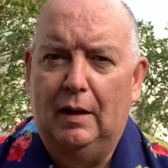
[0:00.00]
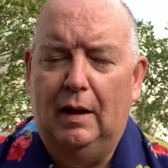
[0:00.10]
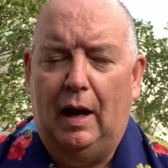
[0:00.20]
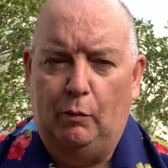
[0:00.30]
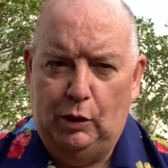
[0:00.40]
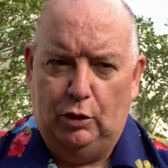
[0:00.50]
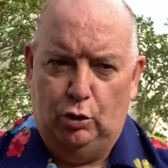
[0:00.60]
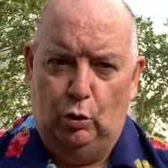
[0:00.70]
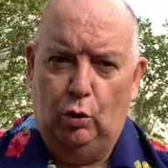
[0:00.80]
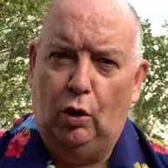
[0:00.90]
and we can
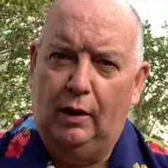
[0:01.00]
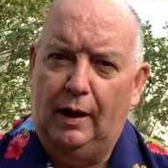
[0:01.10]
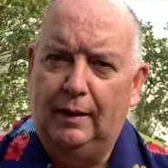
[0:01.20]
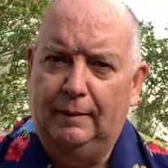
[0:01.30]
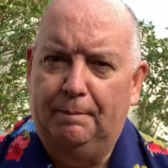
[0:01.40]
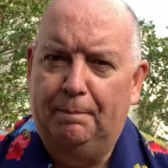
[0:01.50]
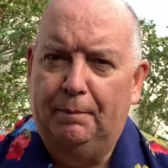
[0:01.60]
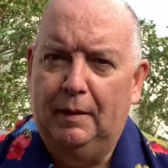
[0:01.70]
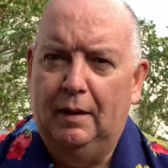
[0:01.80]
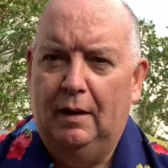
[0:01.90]
talk online,
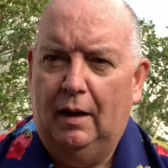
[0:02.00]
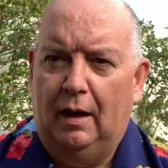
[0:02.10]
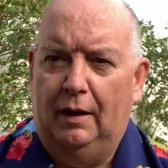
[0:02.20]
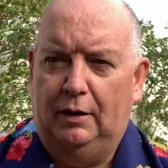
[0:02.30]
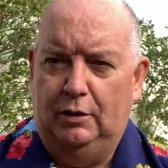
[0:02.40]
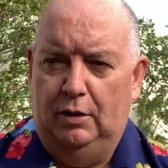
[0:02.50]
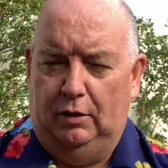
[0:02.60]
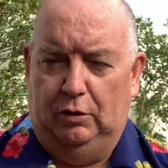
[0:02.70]
and I can